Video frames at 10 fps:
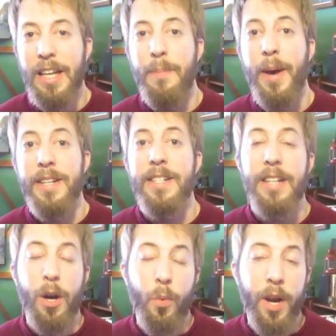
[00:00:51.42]
He
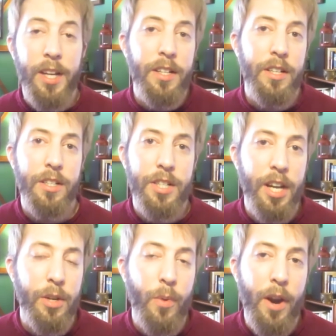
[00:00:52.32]
passed away
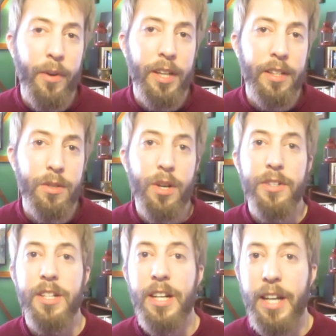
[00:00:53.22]
January
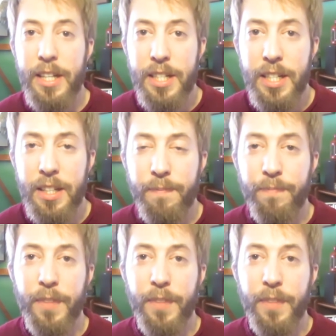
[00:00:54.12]
2018.